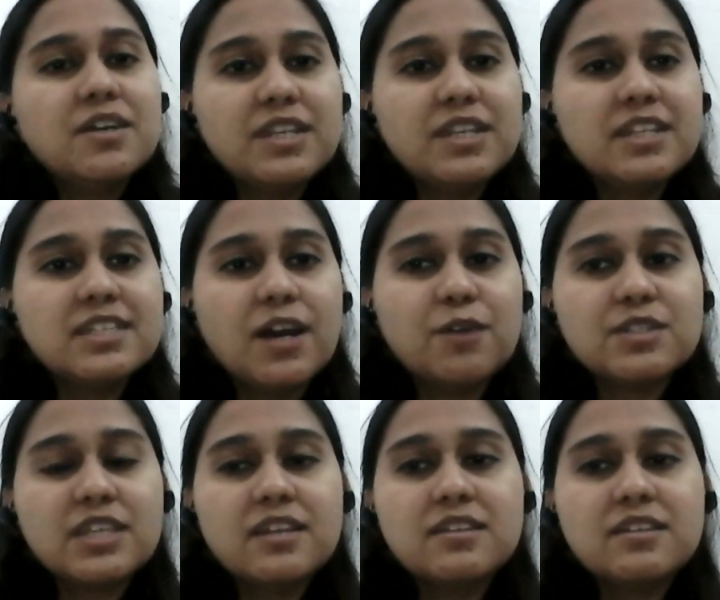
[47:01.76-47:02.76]
read it
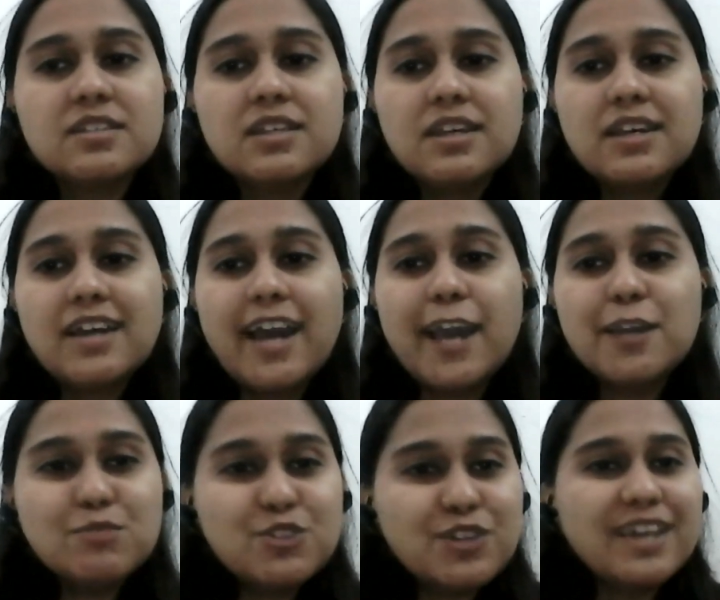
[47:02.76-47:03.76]
out. And I
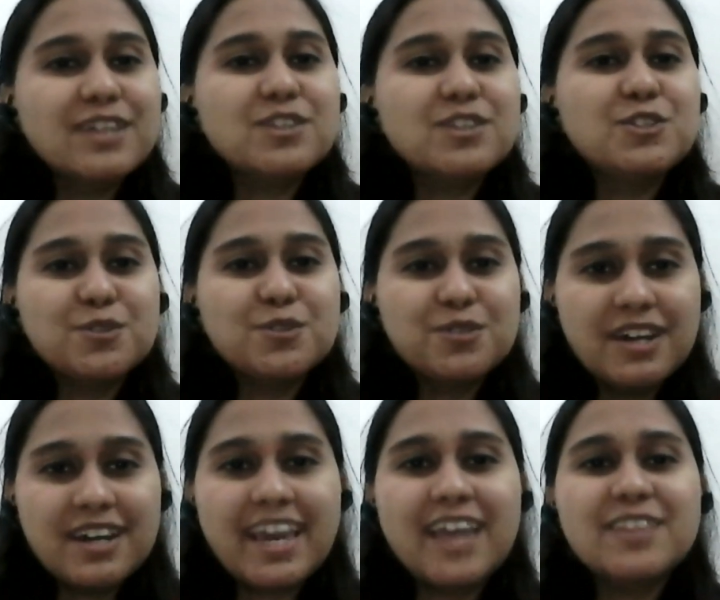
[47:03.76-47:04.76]
am trying to
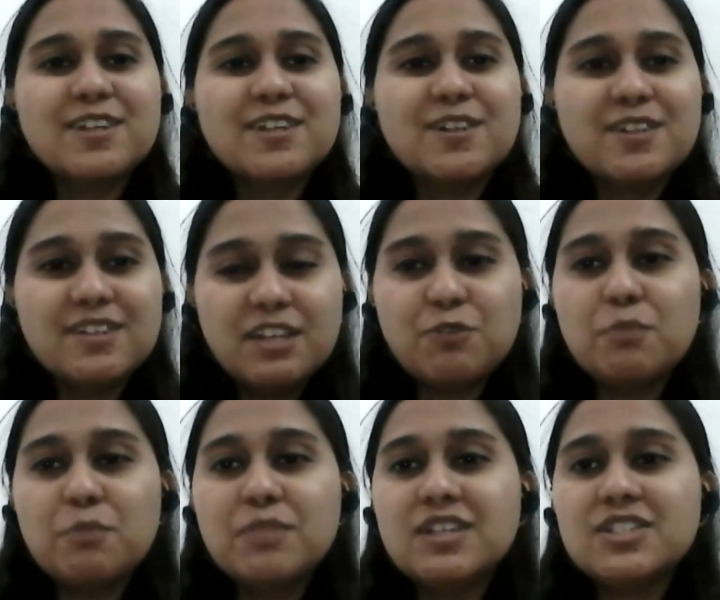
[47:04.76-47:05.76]
gather
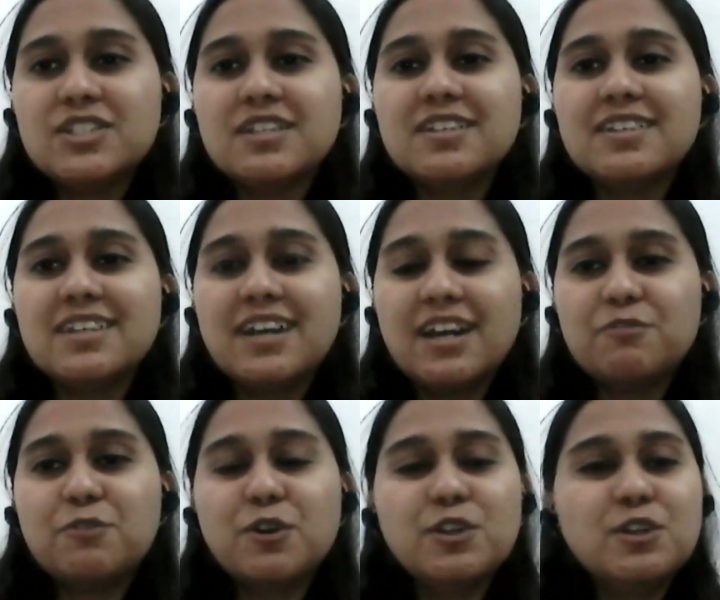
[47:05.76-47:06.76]
information
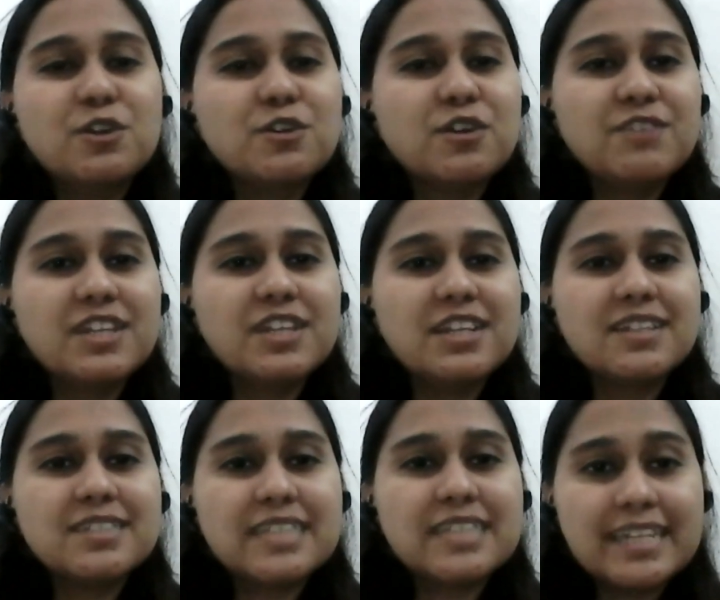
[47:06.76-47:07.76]
for your
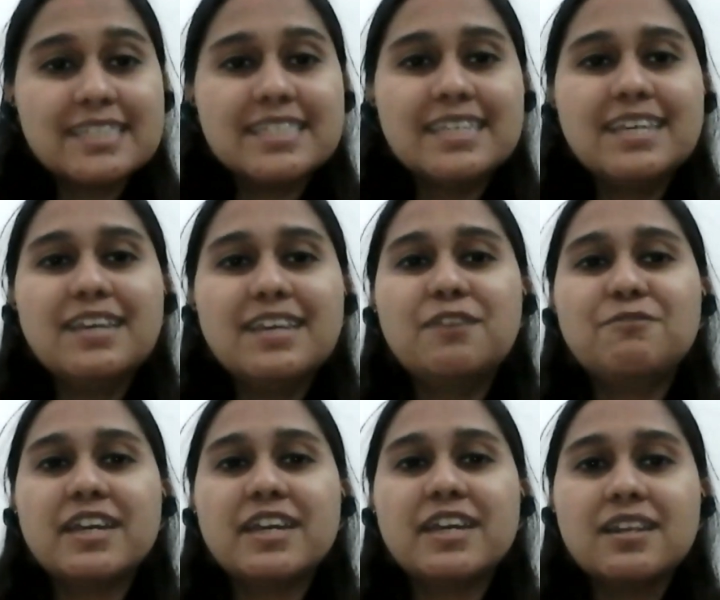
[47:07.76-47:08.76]
convenience. Let's see if
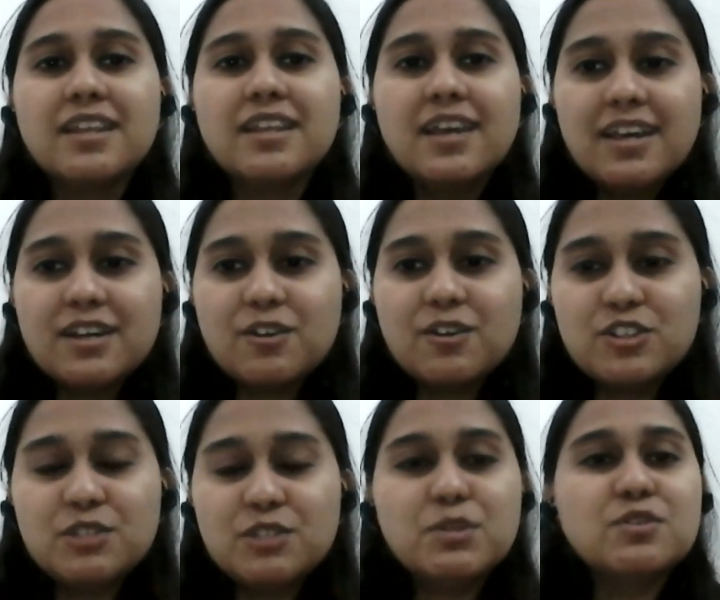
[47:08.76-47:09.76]
I can
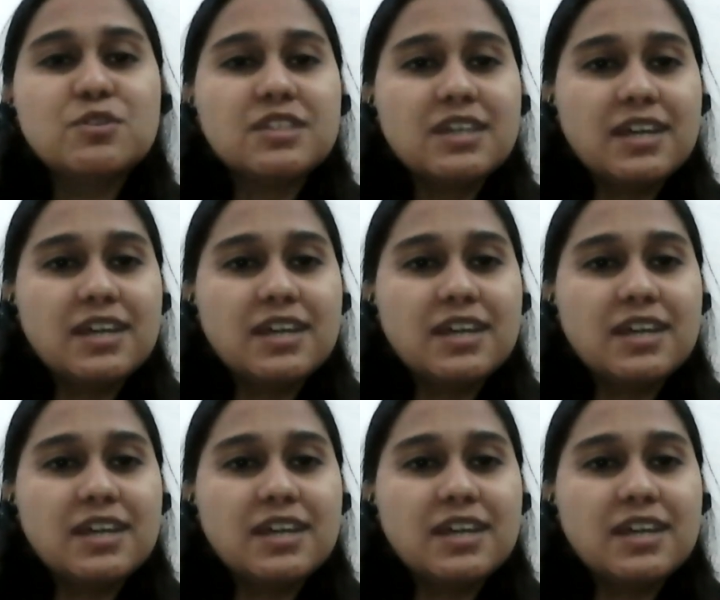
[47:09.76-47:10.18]
contribute